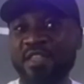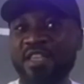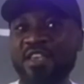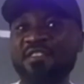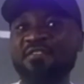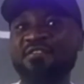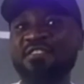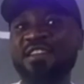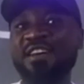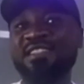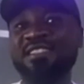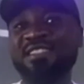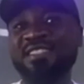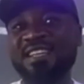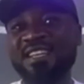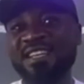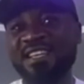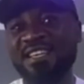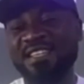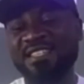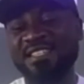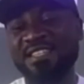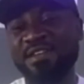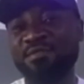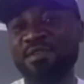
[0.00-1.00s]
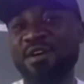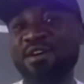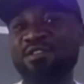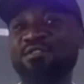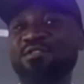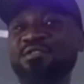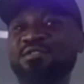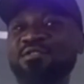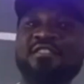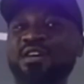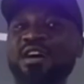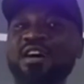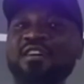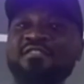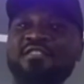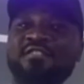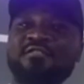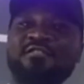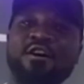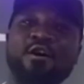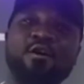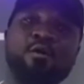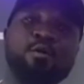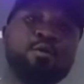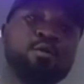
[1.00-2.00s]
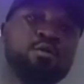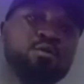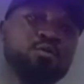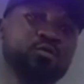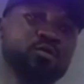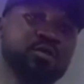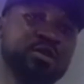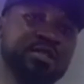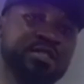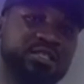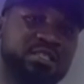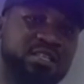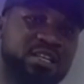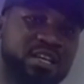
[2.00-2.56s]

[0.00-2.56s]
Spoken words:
If that's the case, then you are going to have about what,